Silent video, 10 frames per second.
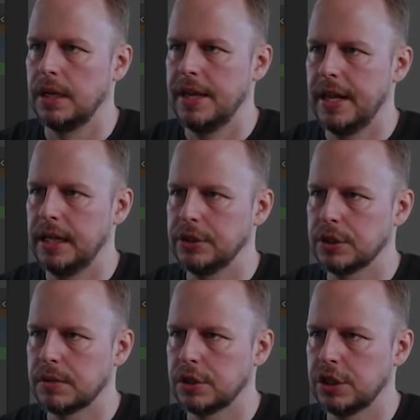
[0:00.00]
And then I'll
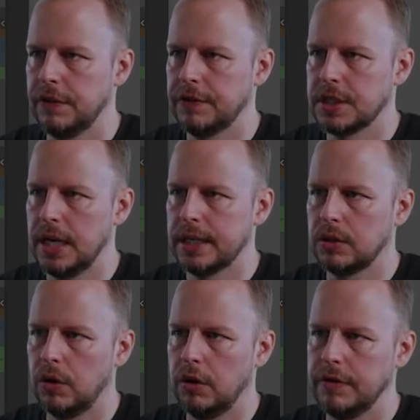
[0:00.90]
just shift select
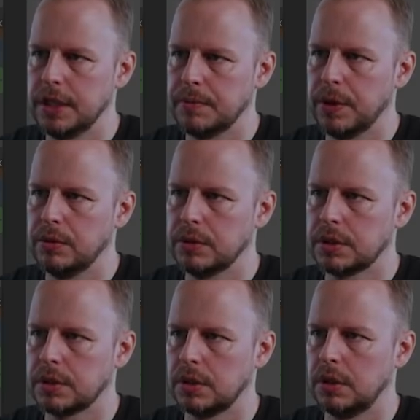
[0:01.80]
all of these bones,